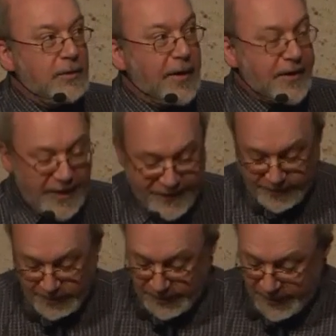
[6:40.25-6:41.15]

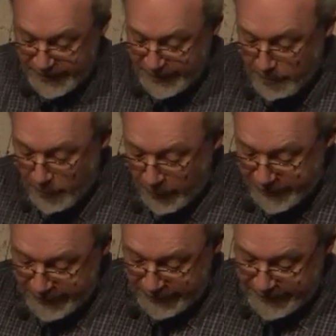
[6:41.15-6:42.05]
accessible to
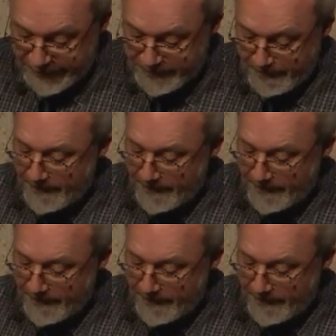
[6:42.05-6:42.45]
mortals.